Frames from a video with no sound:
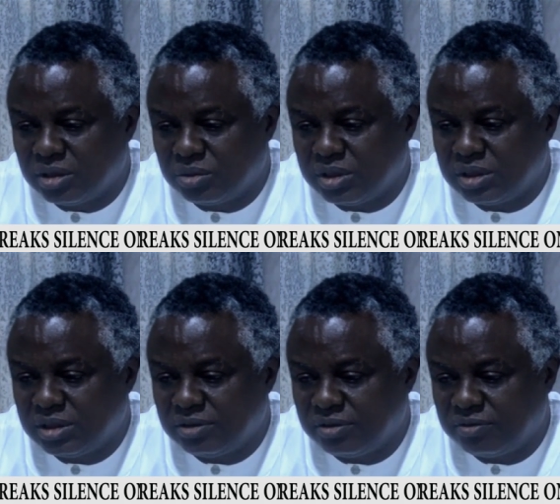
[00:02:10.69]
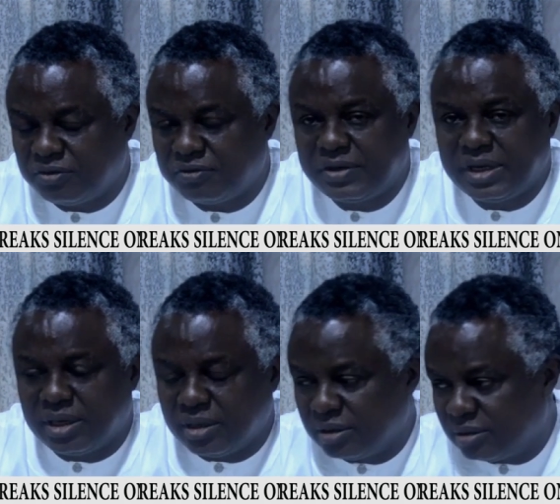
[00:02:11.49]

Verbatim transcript: 2015,